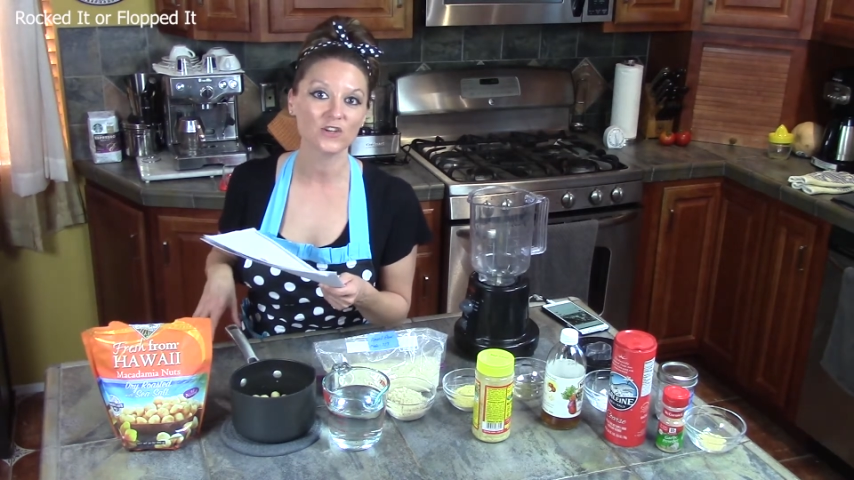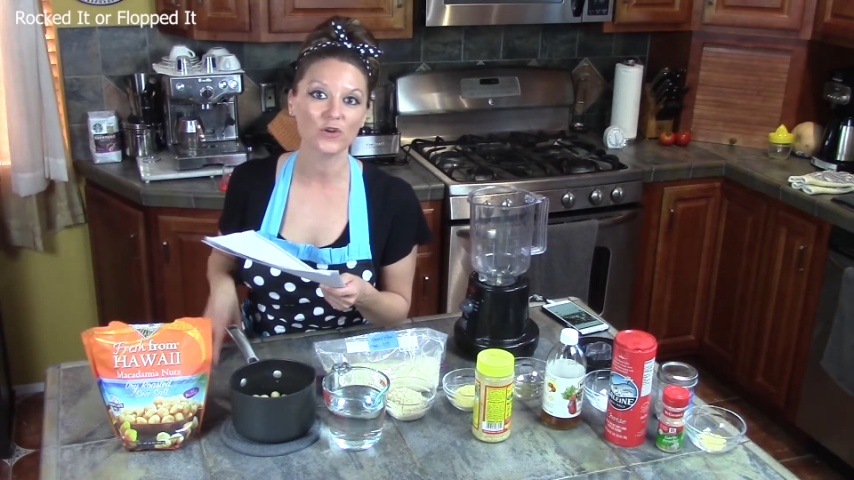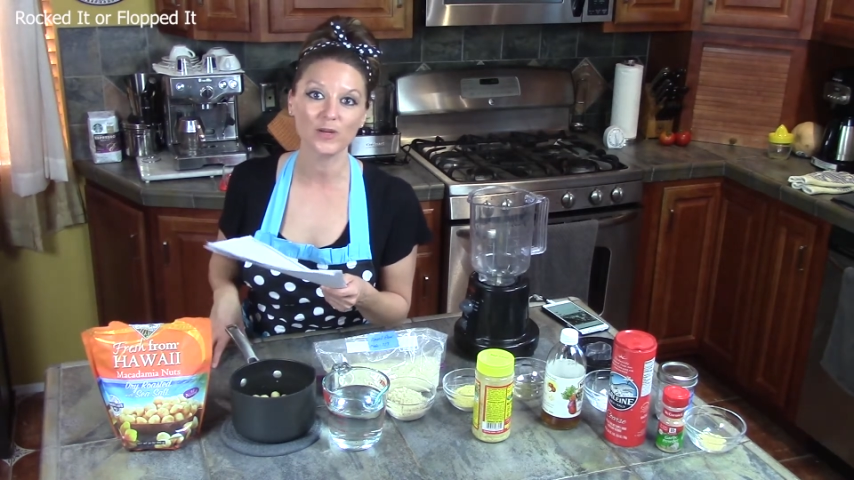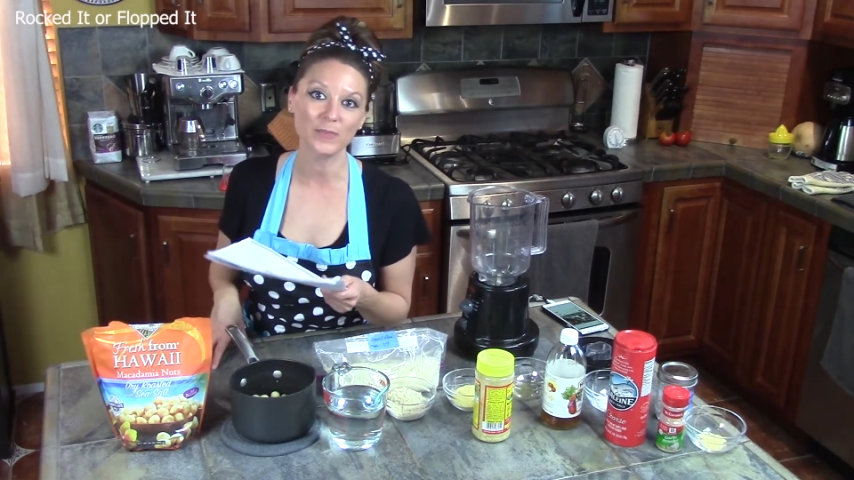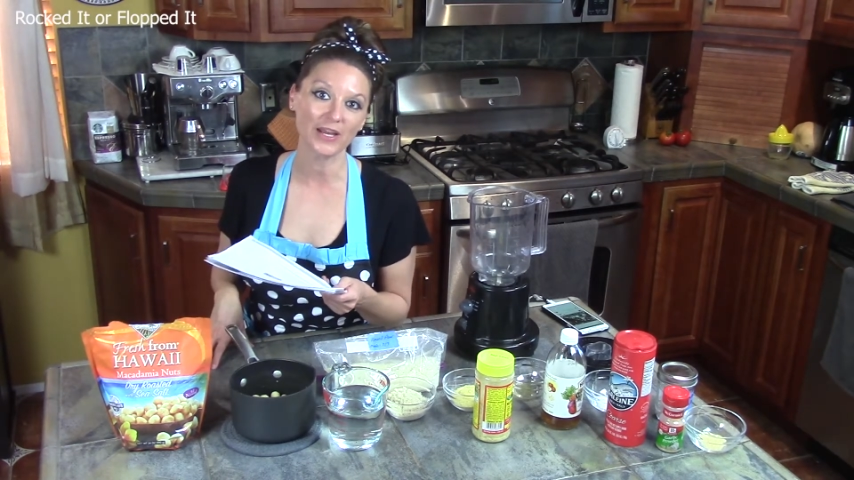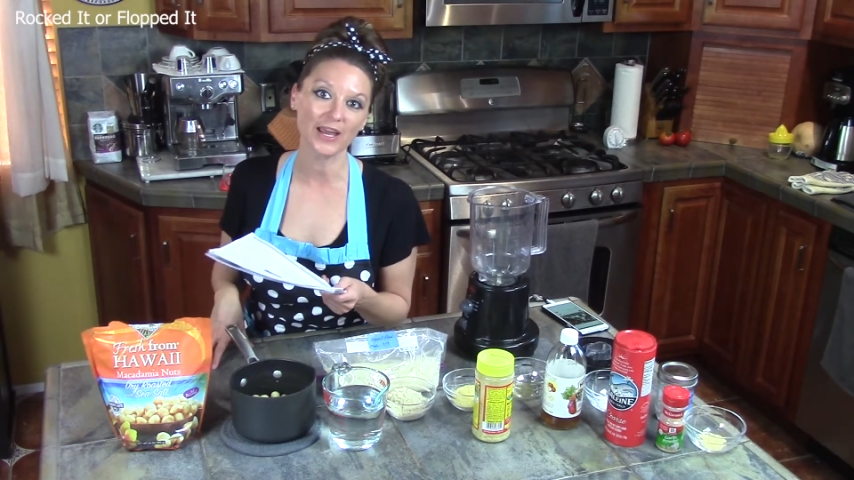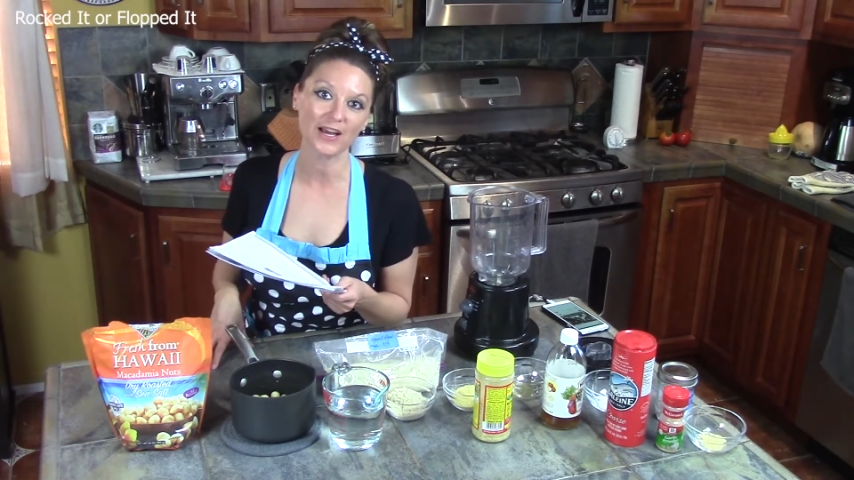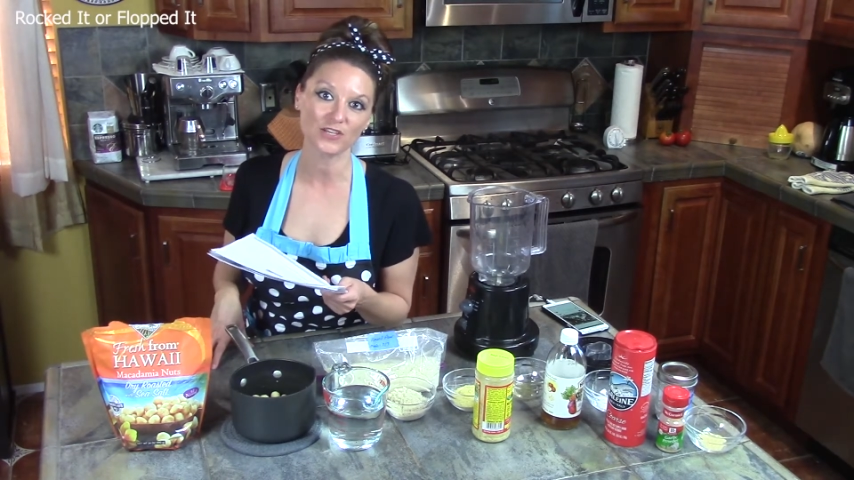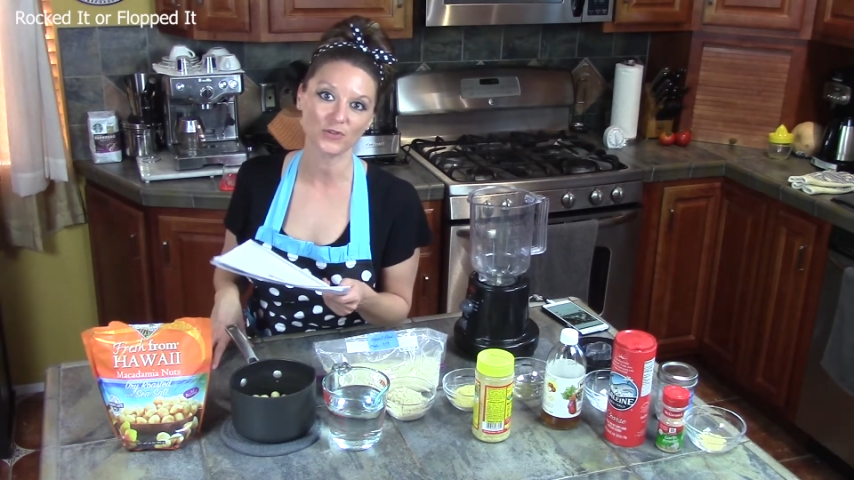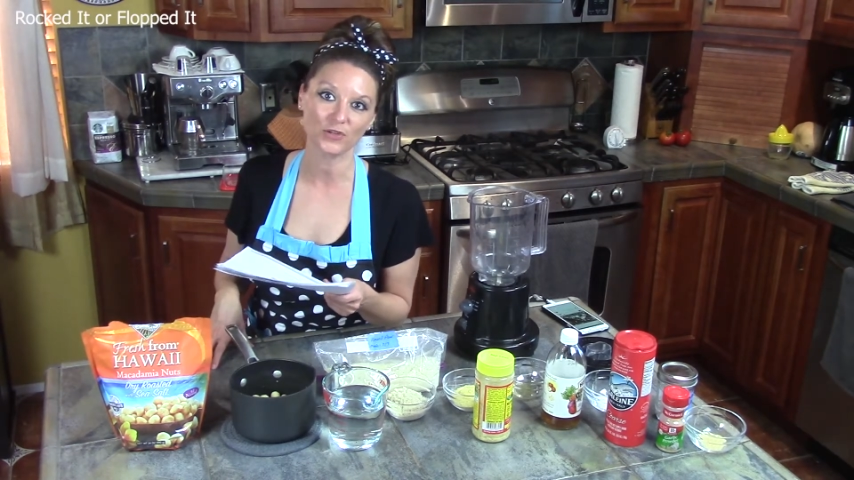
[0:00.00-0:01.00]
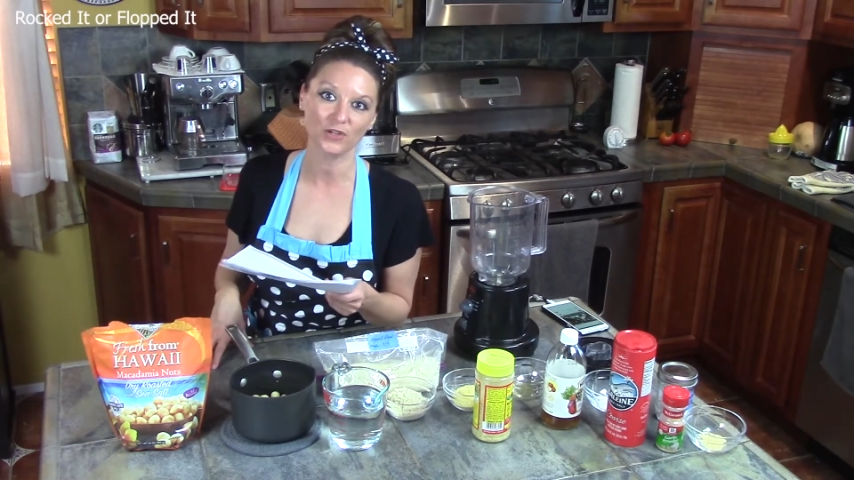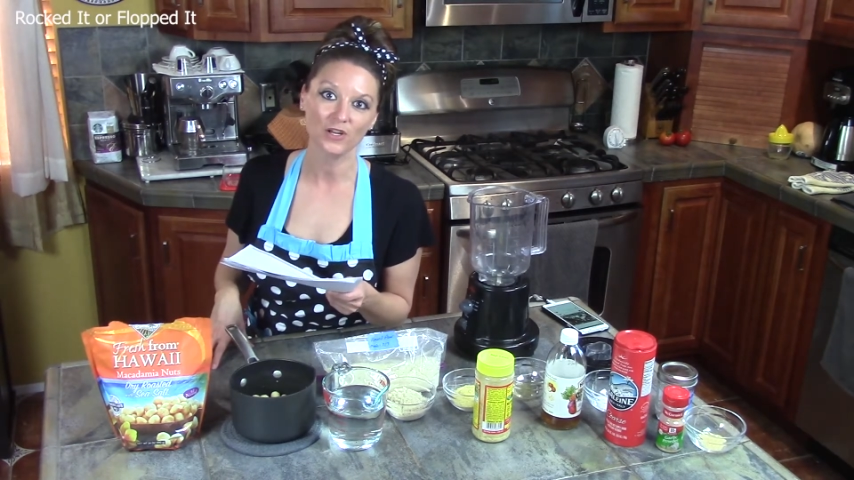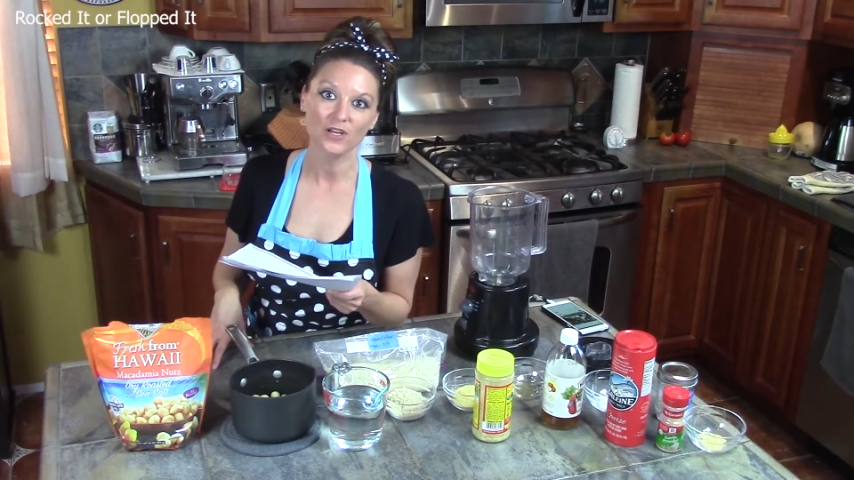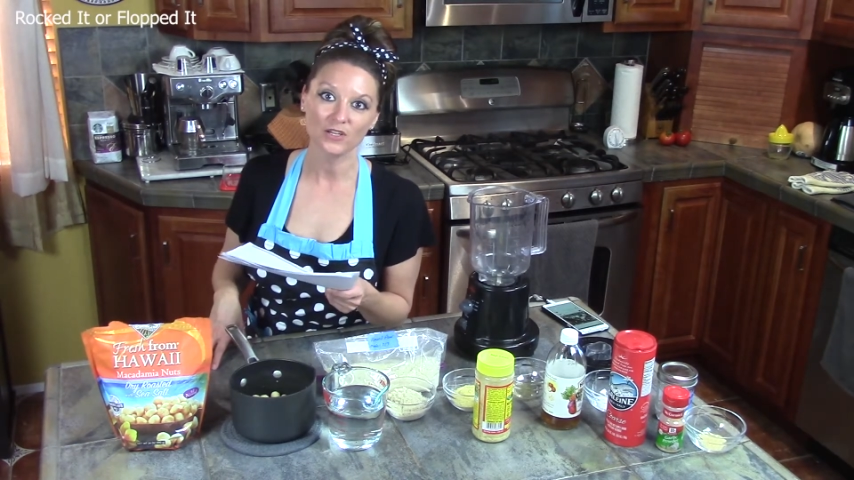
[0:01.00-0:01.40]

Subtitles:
green bean casserole